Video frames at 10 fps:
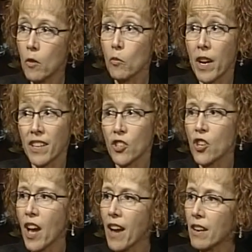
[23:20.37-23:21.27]
write a
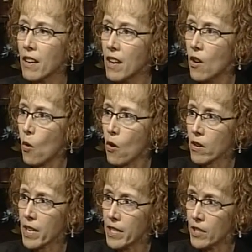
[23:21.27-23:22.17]
check
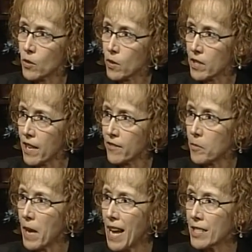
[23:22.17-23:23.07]
or get into a safe
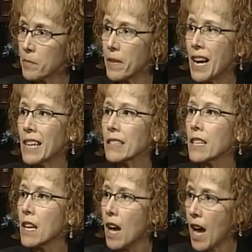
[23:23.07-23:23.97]
deposit box.